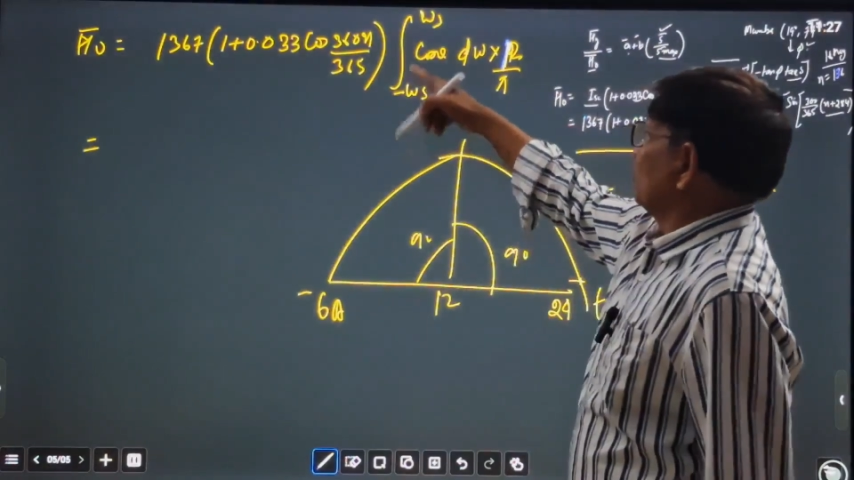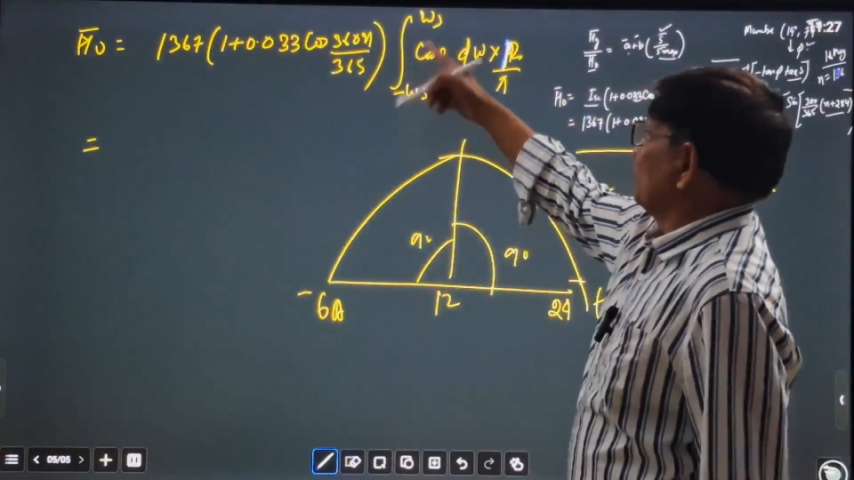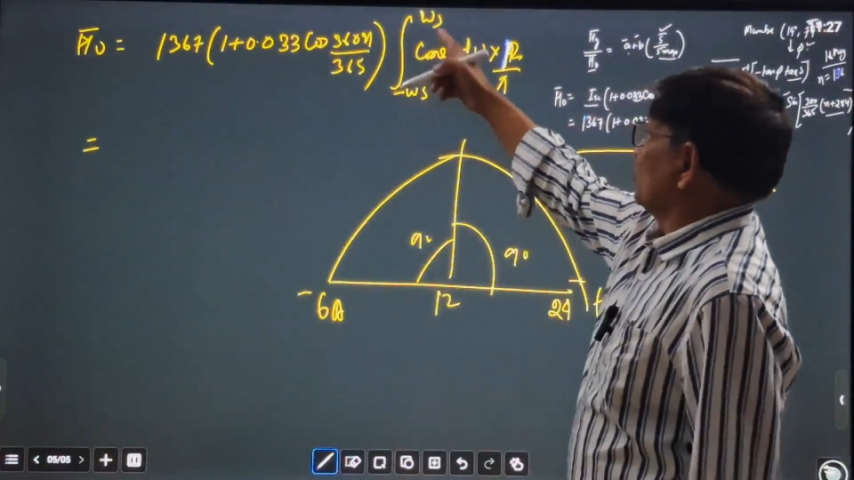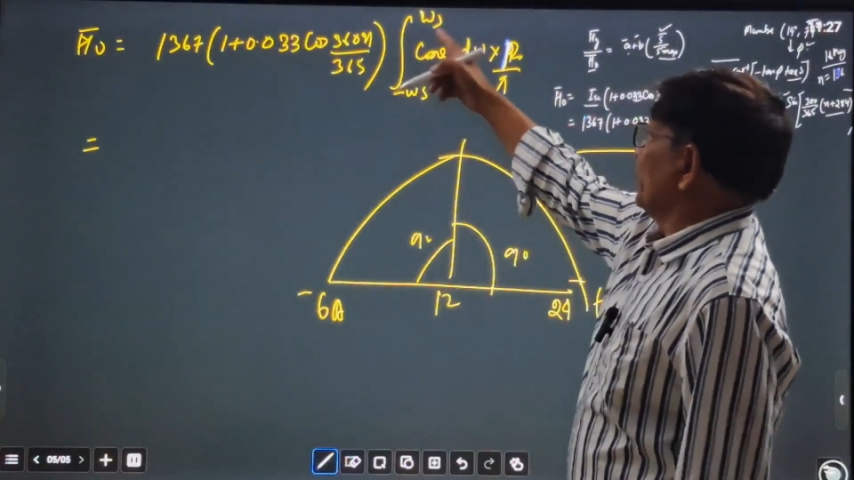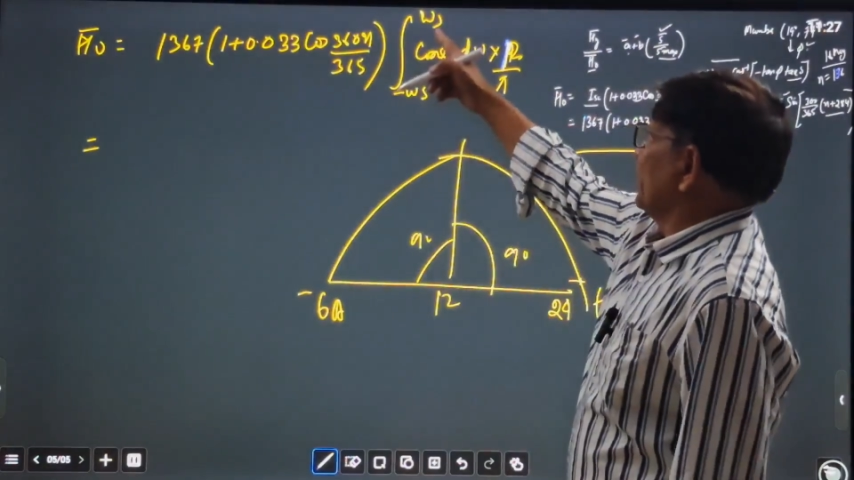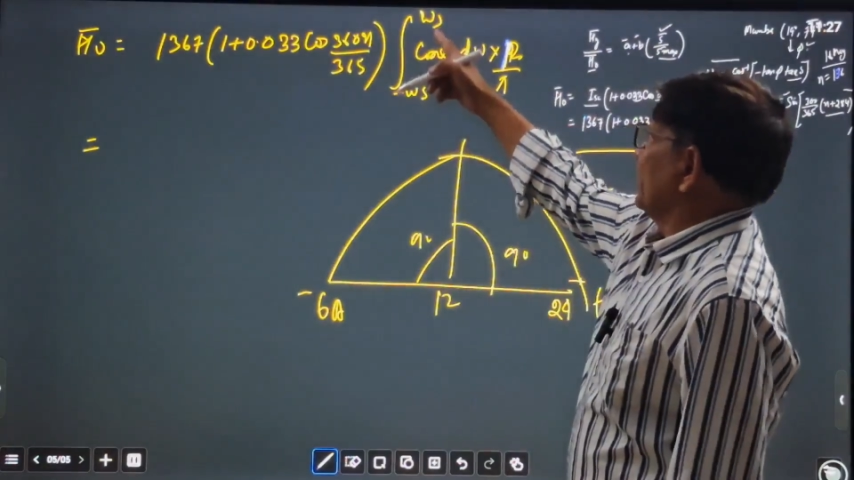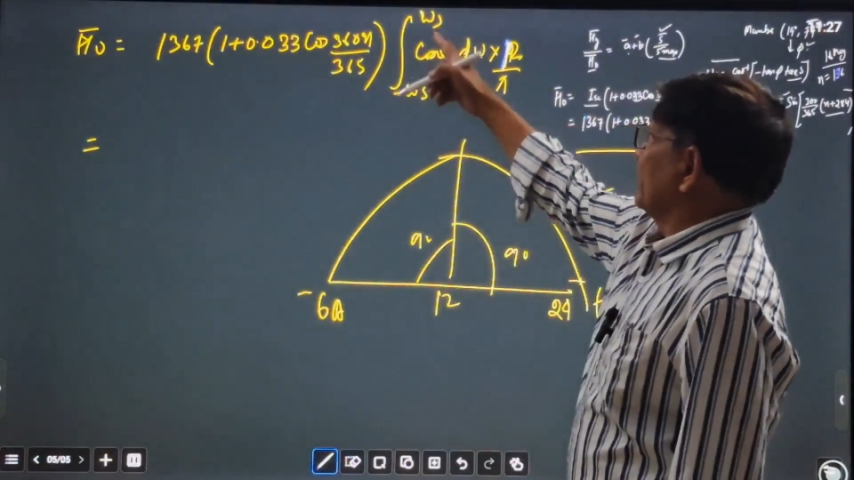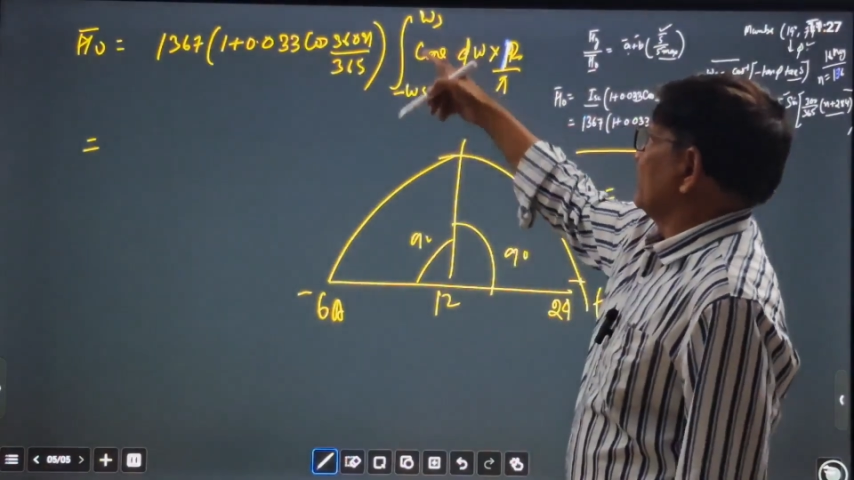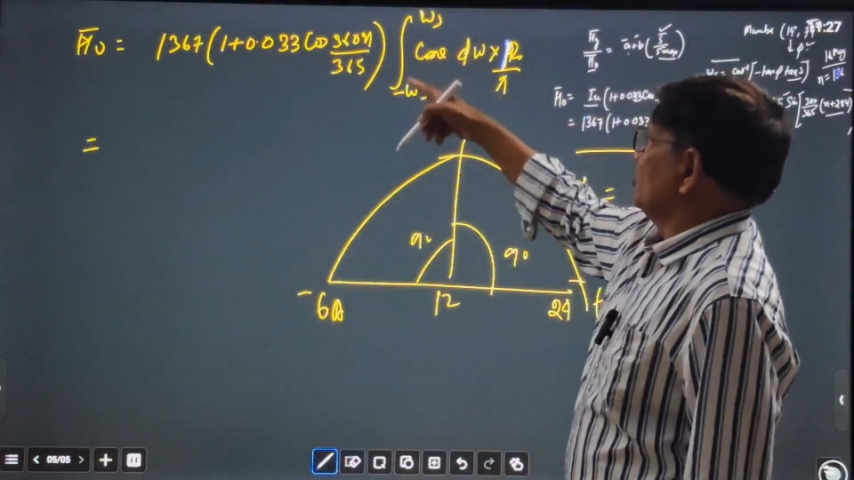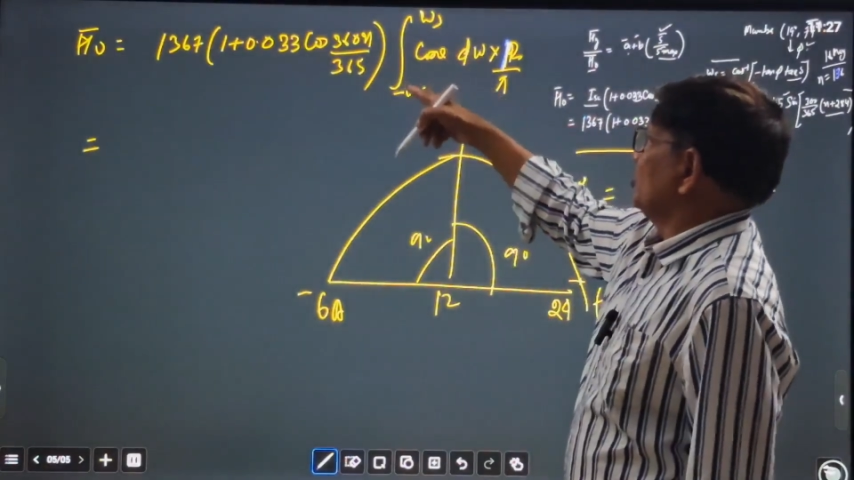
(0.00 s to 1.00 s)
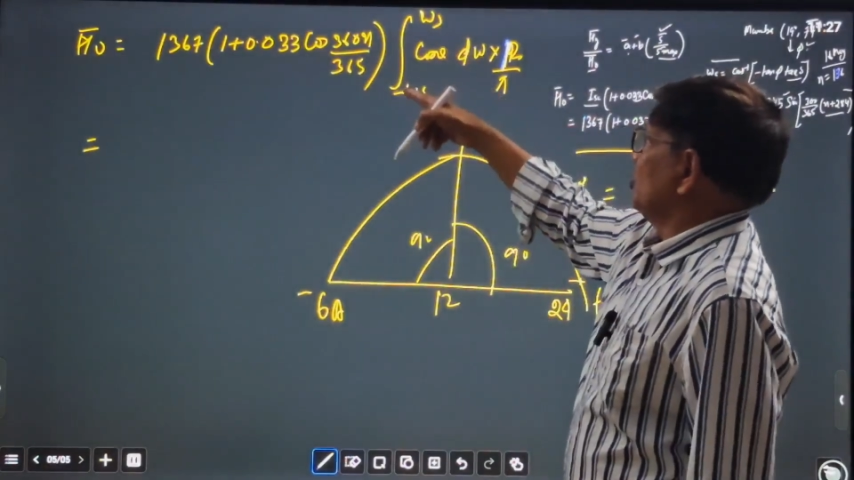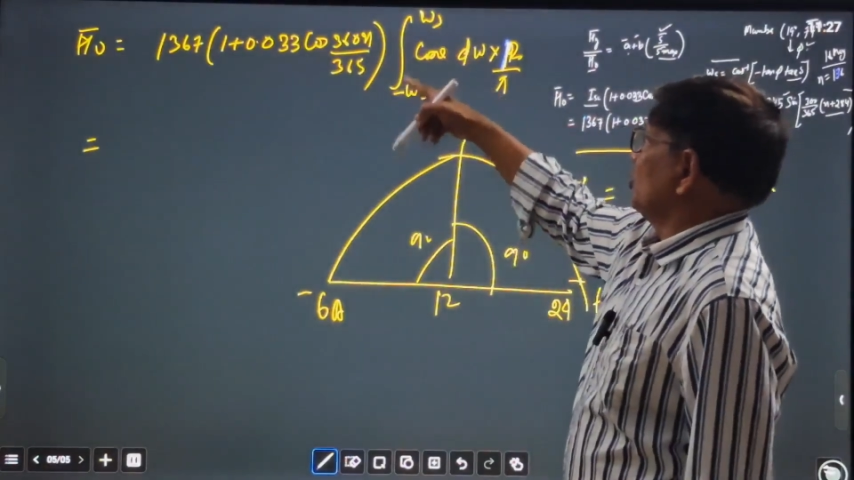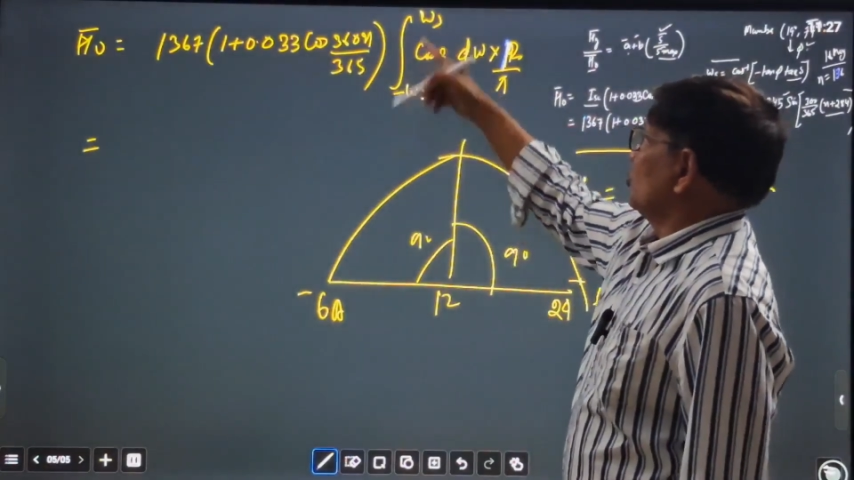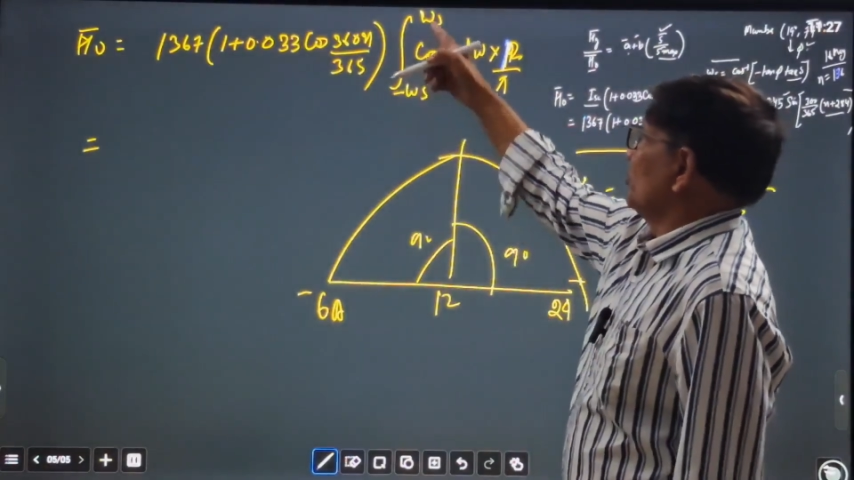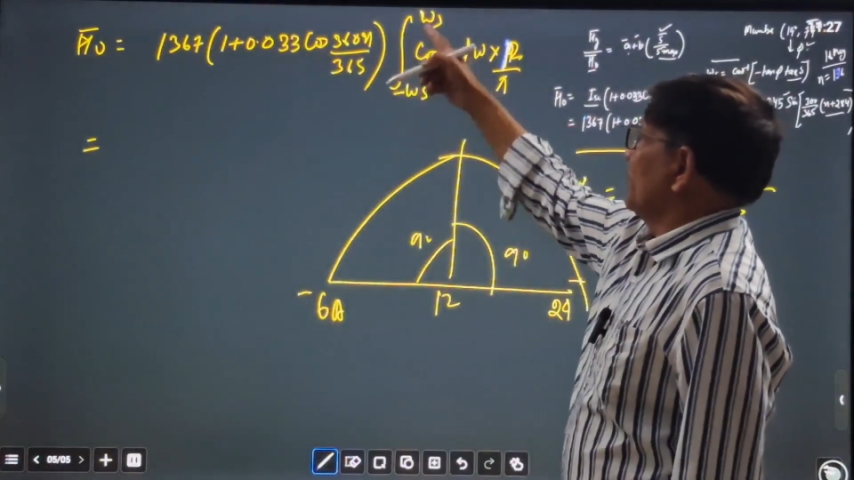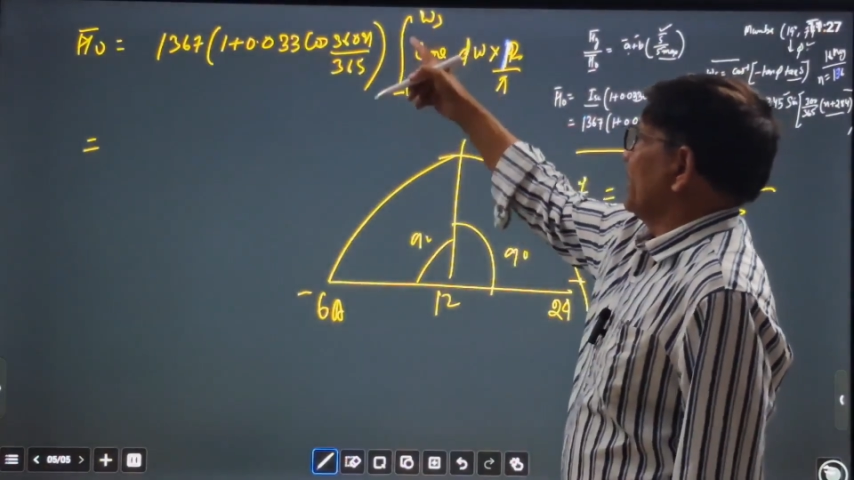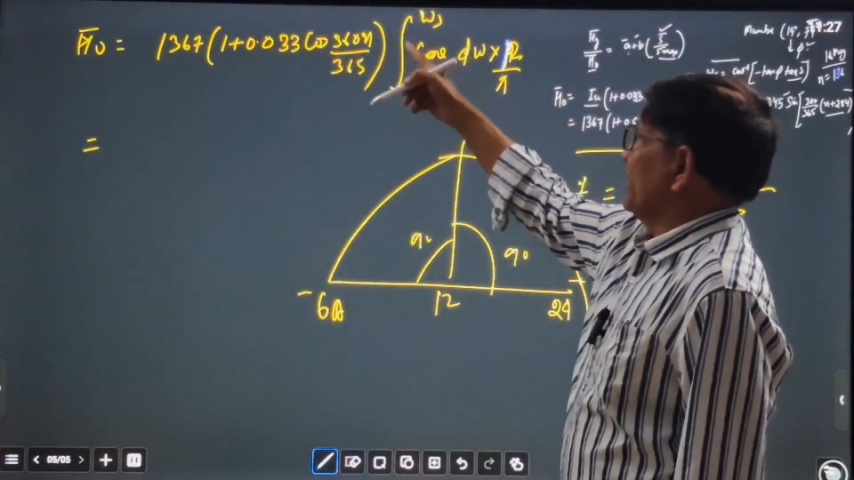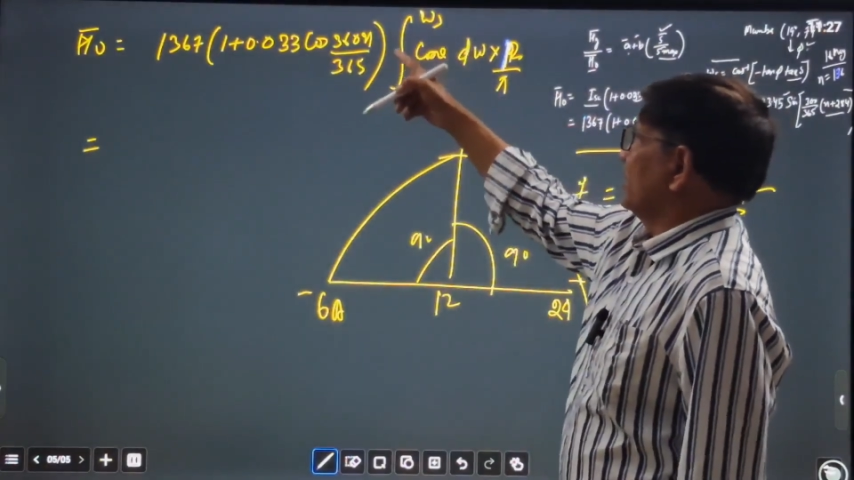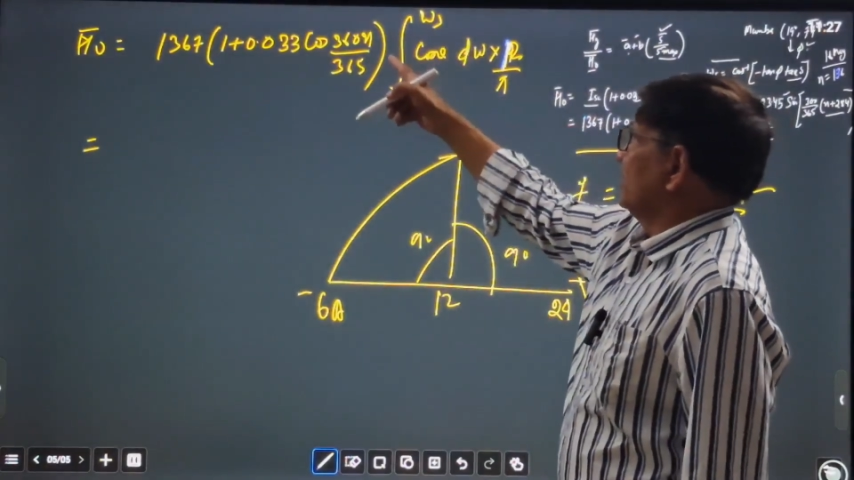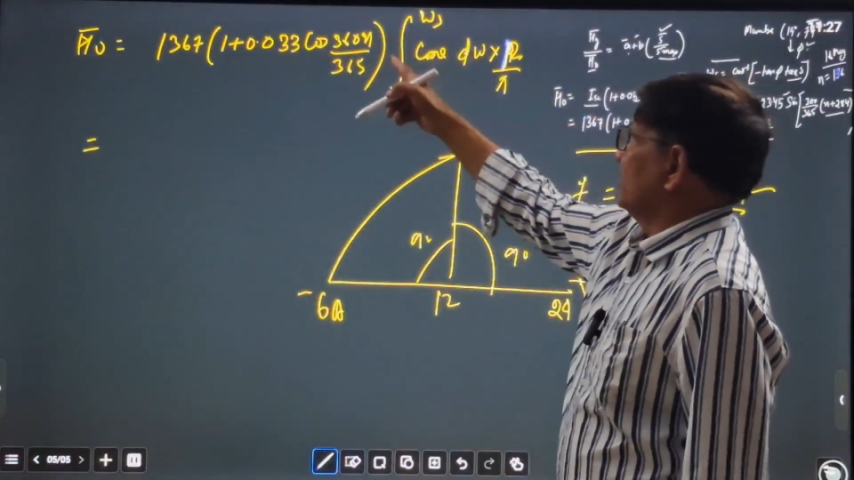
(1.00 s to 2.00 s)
s to plus omega s, 0 to omega s,